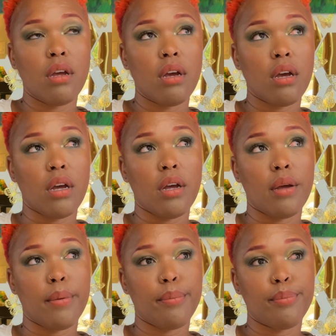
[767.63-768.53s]

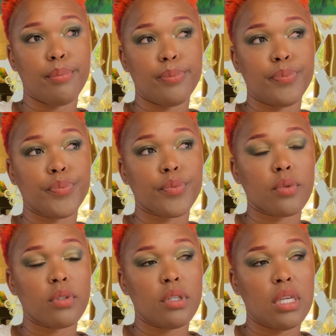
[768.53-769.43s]

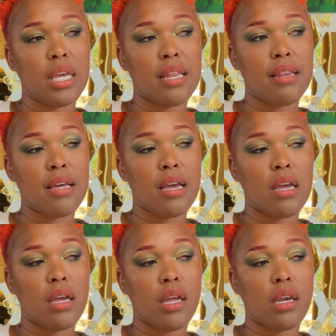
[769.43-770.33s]
And
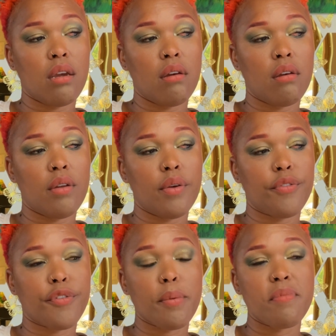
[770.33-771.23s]
then
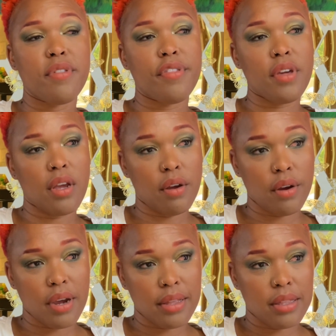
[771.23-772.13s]
from
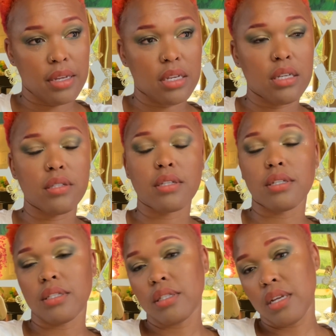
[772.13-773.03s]
there, I think he's gonna
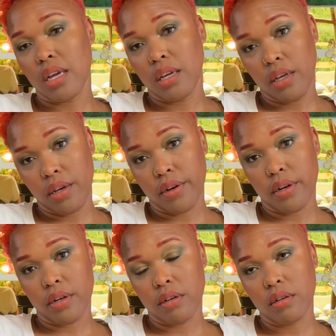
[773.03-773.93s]
stay
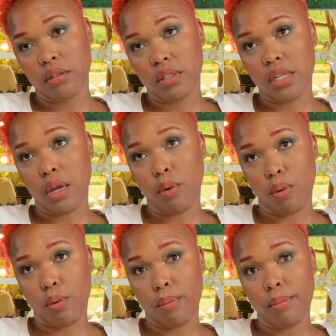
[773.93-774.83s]

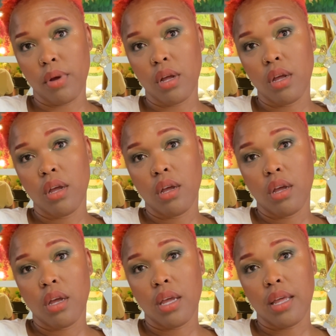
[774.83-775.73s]
home.
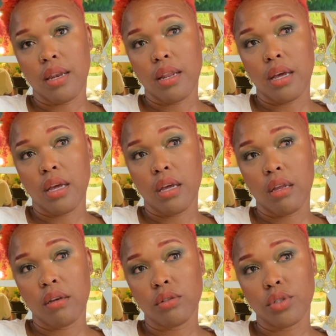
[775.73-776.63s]
And
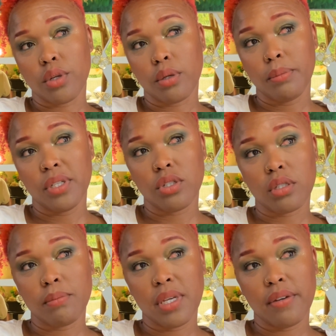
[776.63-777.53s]
then, so it'll be
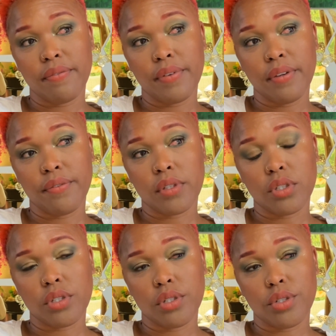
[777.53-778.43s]
just me and Fee for the
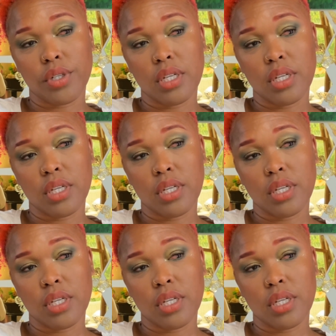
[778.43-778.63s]
surgery